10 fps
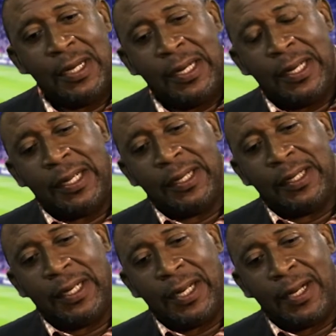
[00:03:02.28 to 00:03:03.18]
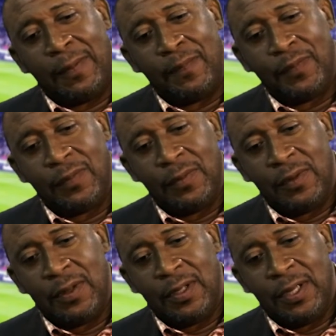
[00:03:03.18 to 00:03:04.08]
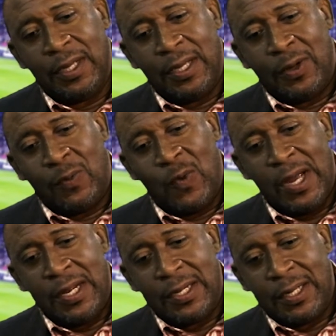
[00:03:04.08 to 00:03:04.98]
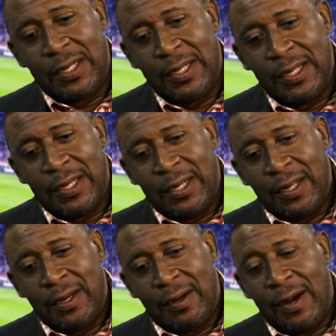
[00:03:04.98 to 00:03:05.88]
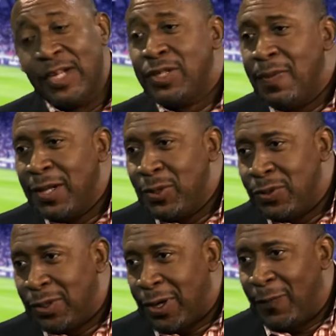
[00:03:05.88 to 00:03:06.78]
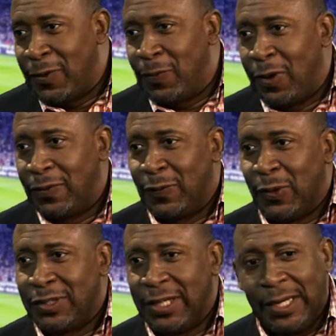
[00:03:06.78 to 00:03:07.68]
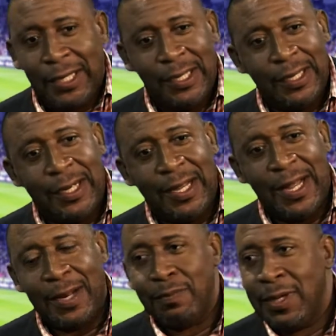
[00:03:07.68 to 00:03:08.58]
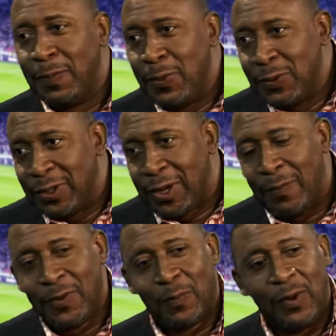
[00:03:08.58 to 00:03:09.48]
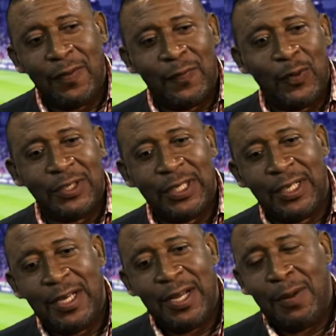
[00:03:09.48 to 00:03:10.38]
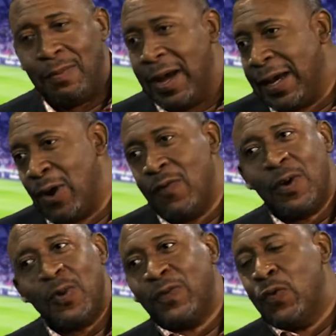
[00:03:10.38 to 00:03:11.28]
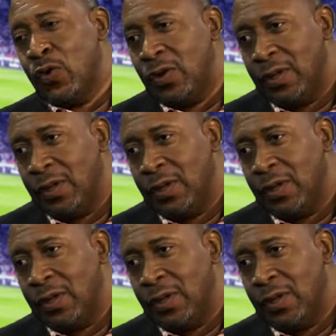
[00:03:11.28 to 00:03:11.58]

And when regiment used to come to Point Forte and Maple used to come to Point Forte, Mahaica Oval was full.